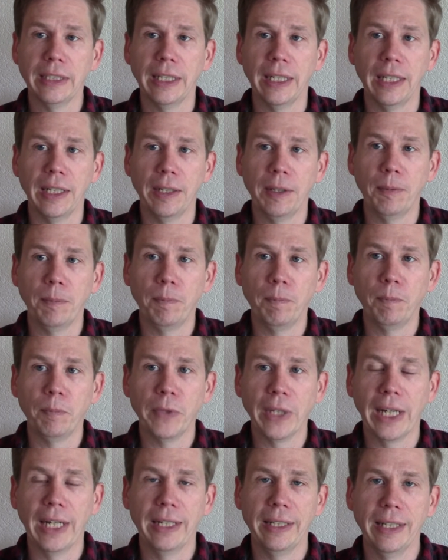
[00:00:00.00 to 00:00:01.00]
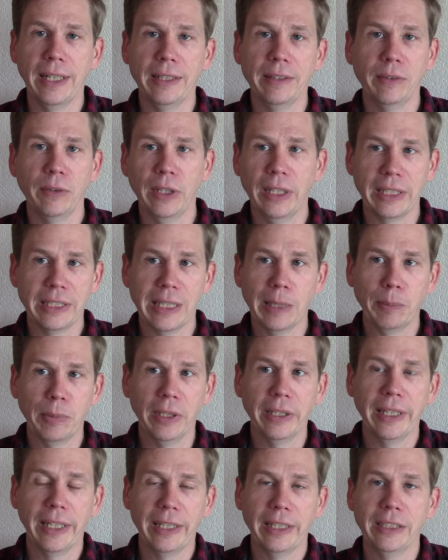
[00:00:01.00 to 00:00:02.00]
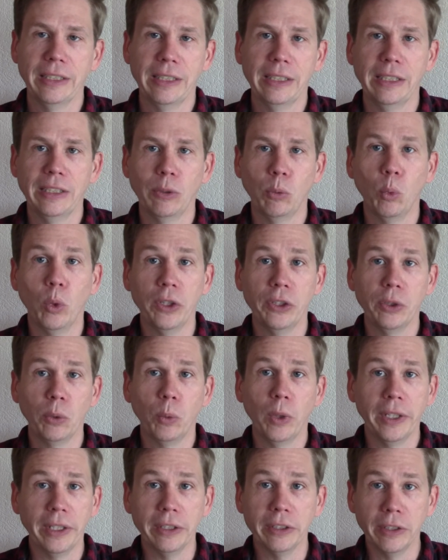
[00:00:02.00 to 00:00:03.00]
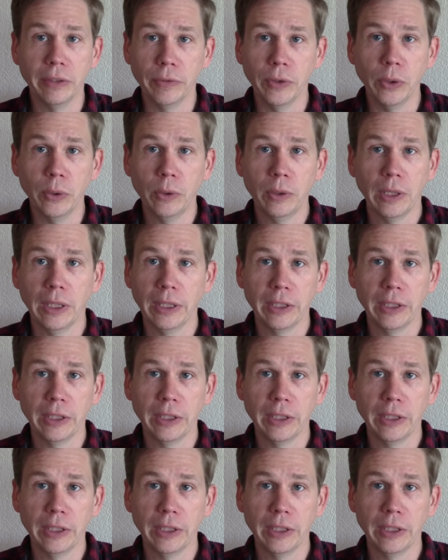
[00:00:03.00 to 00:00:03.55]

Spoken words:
And an example of that is a one-to-one interview.